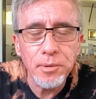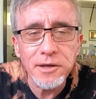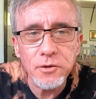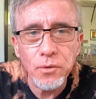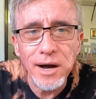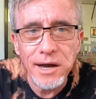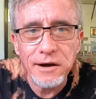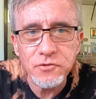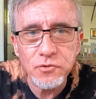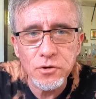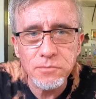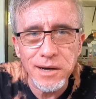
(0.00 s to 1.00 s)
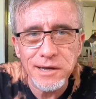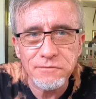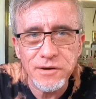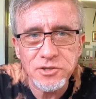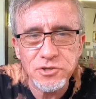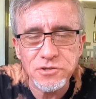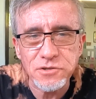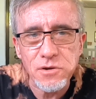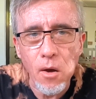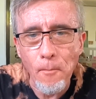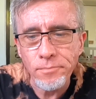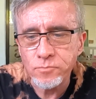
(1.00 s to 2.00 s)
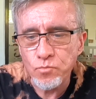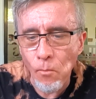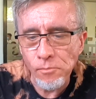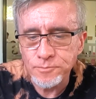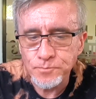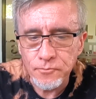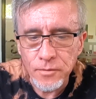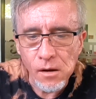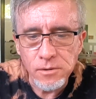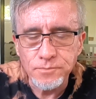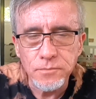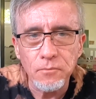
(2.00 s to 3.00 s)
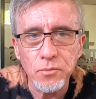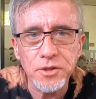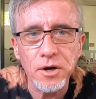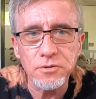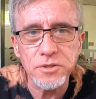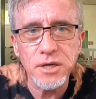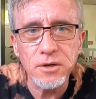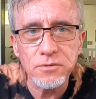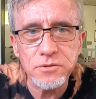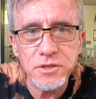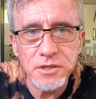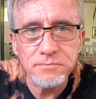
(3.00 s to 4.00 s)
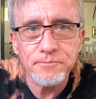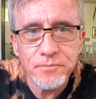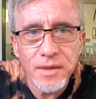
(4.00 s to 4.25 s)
by the way, after all my adventures with hotels in